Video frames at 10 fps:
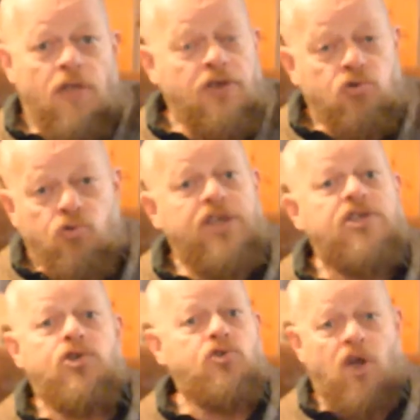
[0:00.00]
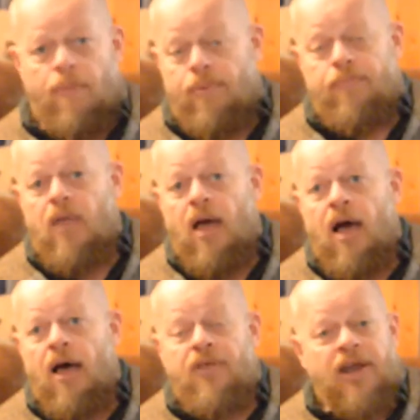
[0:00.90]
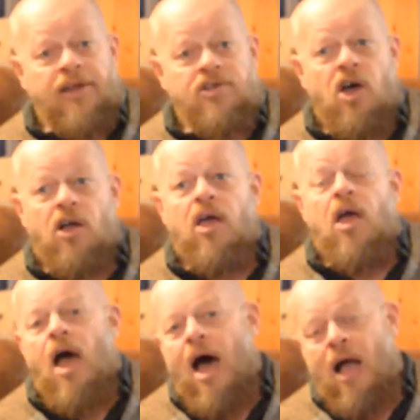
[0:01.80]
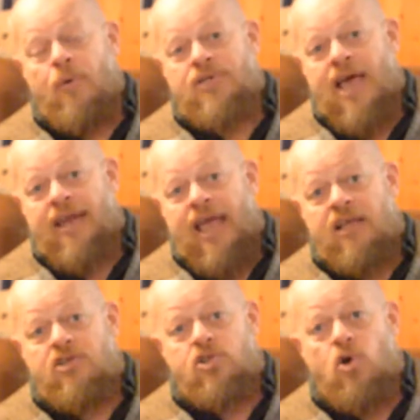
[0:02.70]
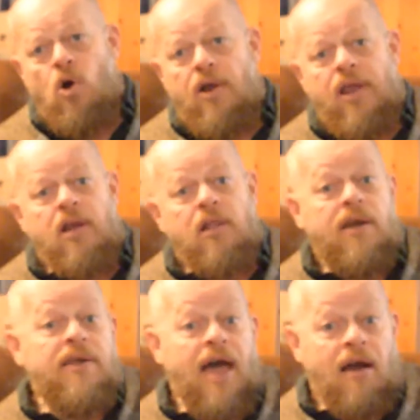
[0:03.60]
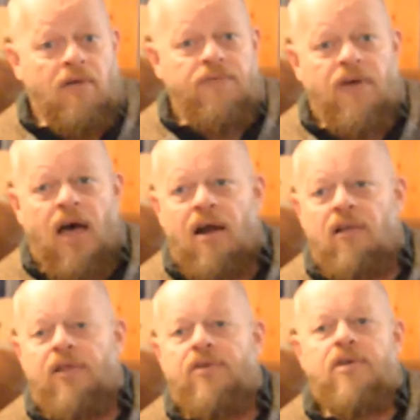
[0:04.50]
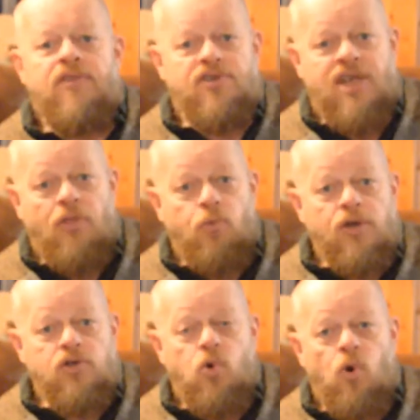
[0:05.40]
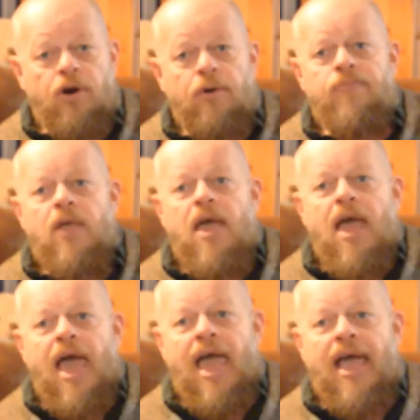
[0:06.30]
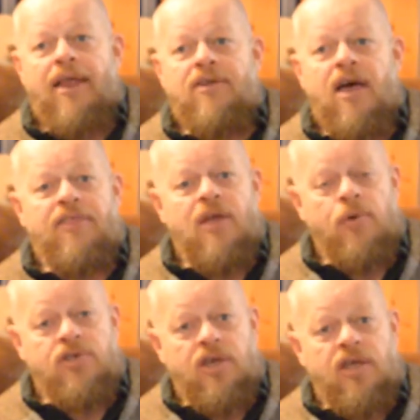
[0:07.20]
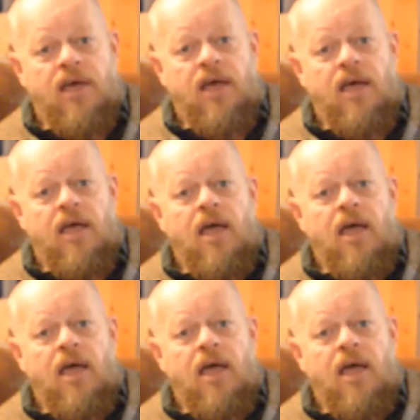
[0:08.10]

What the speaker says: recent trip that I took, I was at a store in Glengarriff, Ireland, in the southwest corner, and there was a